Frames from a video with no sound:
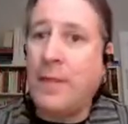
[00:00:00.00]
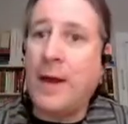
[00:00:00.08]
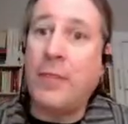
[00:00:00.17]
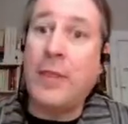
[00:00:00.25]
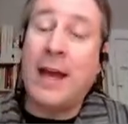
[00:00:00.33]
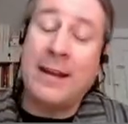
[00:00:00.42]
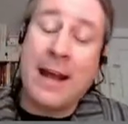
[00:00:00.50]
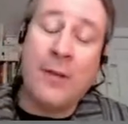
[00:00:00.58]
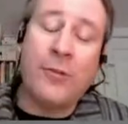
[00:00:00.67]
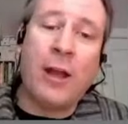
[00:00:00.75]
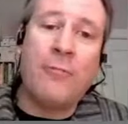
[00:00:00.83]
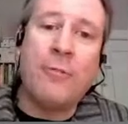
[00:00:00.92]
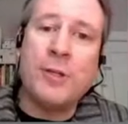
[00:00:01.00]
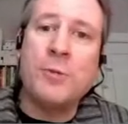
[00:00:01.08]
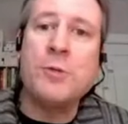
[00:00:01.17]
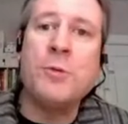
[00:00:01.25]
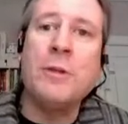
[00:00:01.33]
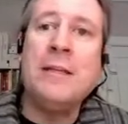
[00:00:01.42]
that downside
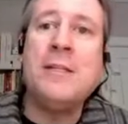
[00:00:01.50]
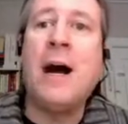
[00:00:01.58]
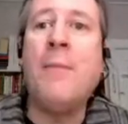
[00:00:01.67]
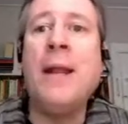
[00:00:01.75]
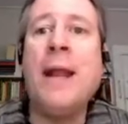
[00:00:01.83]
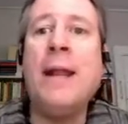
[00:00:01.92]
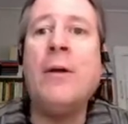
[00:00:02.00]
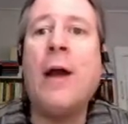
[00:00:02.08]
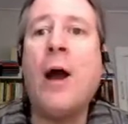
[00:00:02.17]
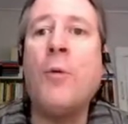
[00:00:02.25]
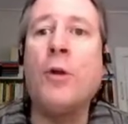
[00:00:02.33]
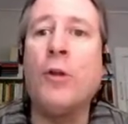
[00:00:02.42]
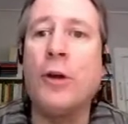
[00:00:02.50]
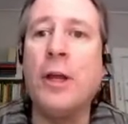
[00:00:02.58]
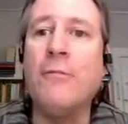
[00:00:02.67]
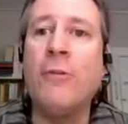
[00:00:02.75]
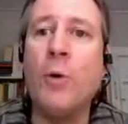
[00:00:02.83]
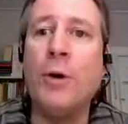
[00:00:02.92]
risk was really dominating how we're
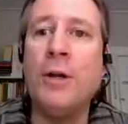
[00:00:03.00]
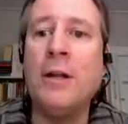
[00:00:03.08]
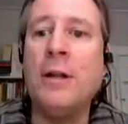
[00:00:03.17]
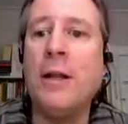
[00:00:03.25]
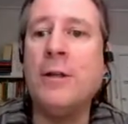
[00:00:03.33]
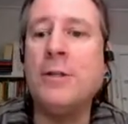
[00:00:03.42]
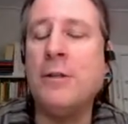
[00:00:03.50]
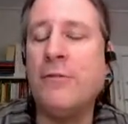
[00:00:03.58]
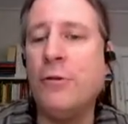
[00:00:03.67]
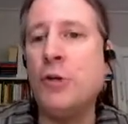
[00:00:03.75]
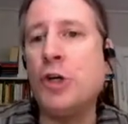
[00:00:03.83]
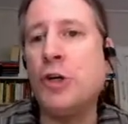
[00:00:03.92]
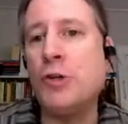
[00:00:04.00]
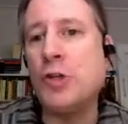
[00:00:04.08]
looking forward into the future.